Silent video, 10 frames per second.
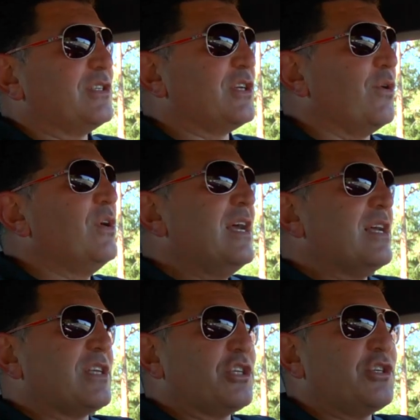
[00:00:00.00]
So
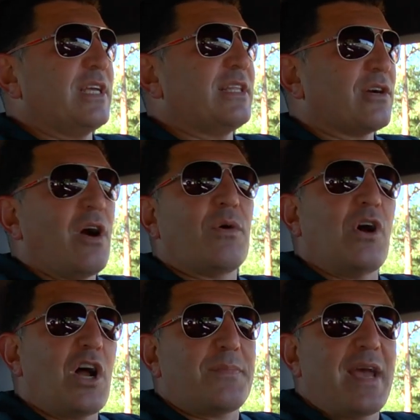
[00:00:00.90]
essentially, the car will
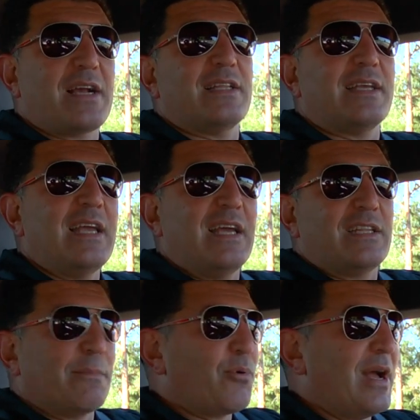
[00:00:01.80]
automatically
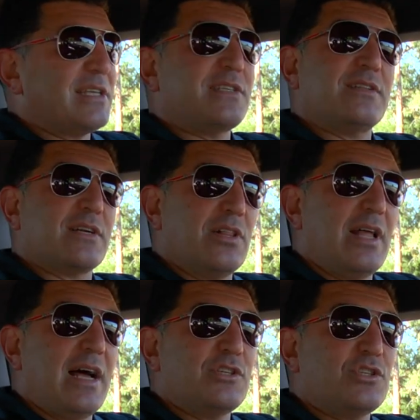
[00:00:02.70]
depress the
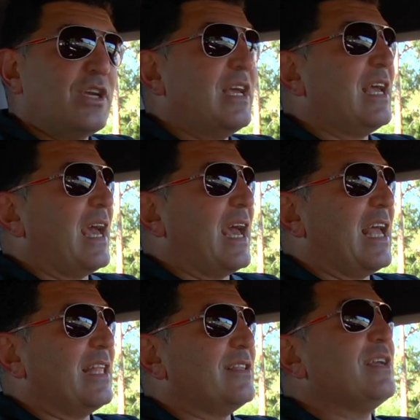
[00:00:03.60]
clutch
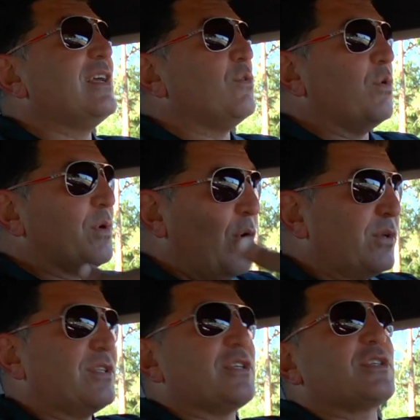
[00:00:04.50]
and will go
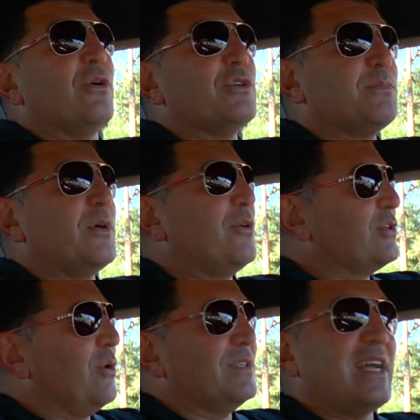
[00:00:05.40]
into this coast
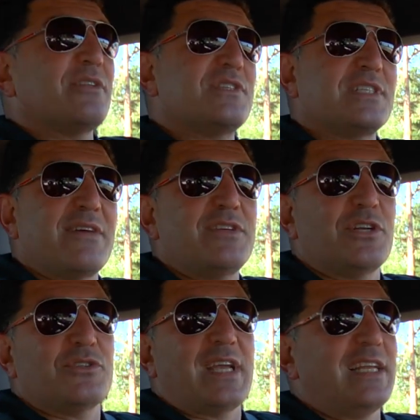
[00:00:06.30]
mode, going down to
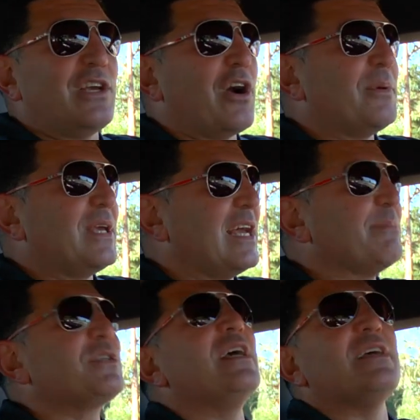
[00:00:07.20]
780 RPMs,